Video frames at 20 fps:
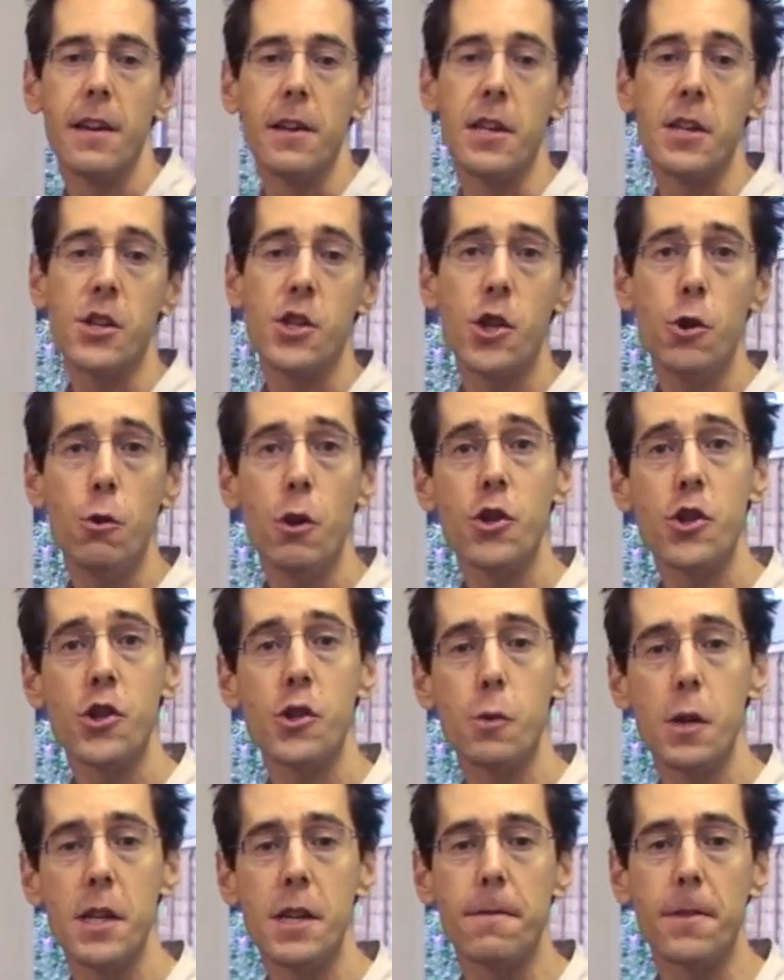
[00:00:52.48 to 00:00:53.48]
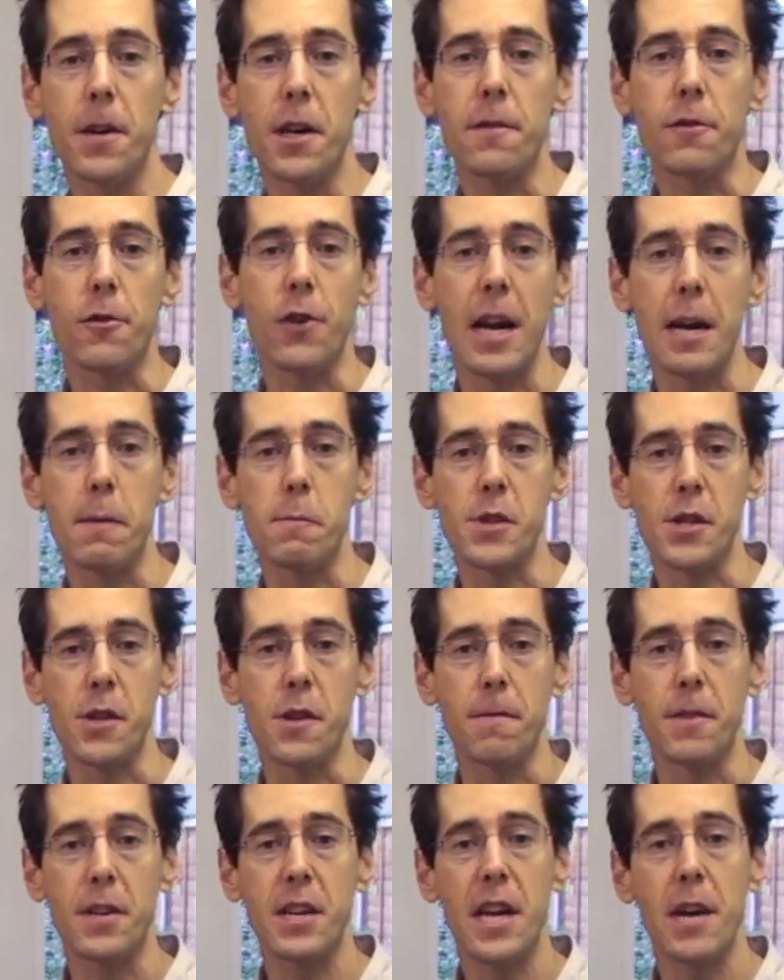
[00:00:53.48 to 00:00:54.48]
You need 225 grams
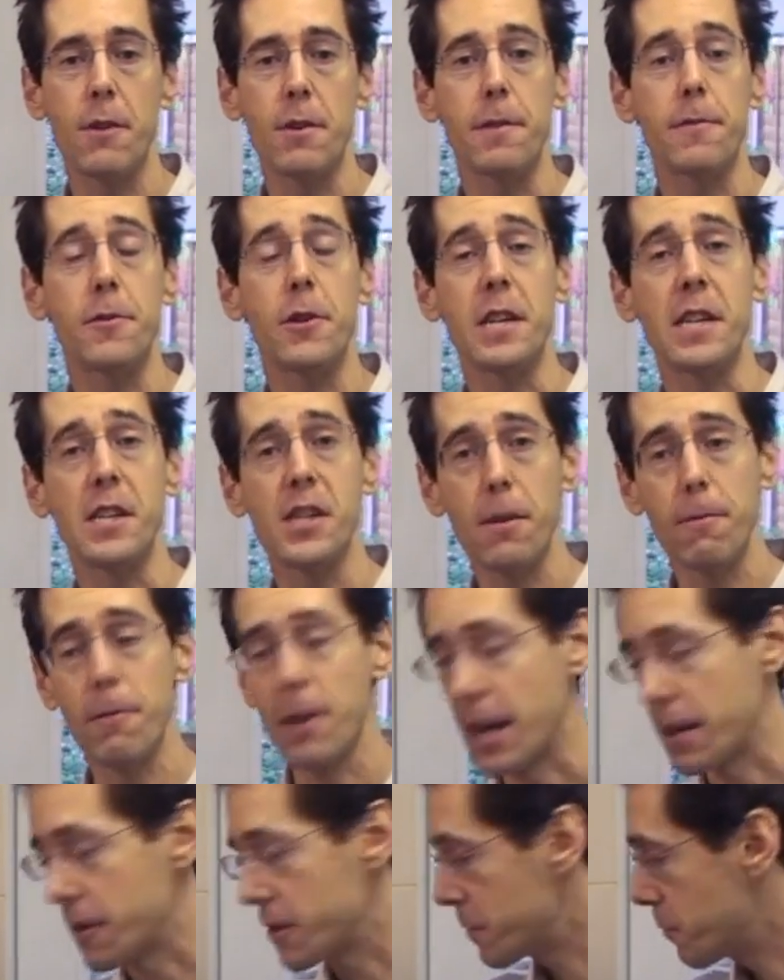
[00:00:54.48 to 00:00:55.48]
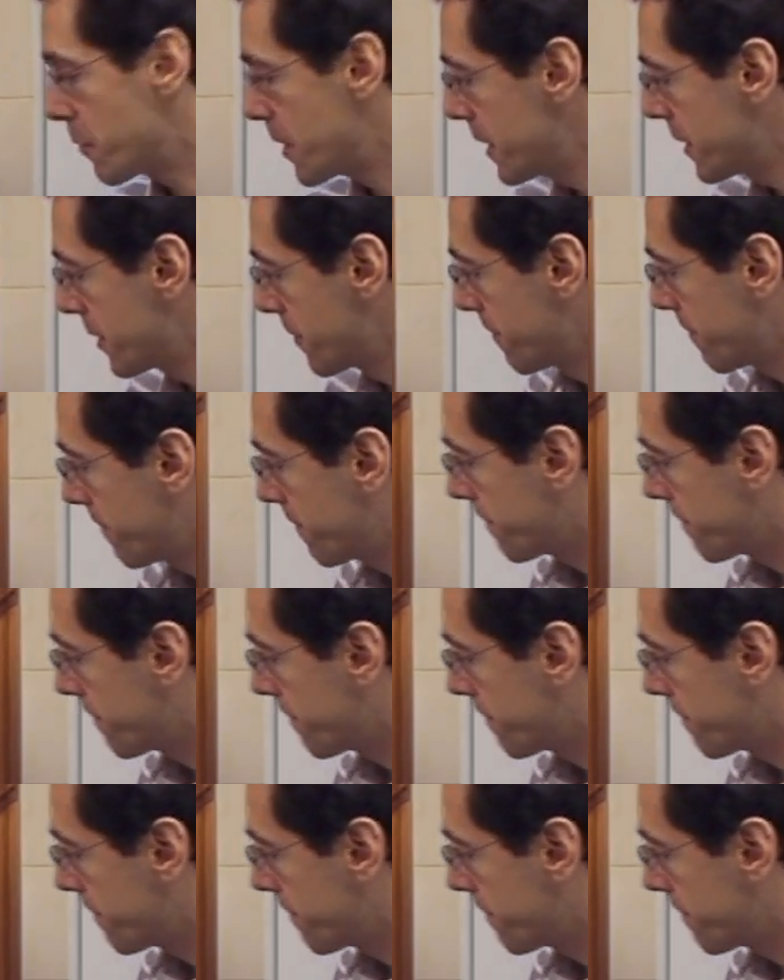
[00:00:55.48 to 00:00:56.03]
of dairy-free sunflower spread.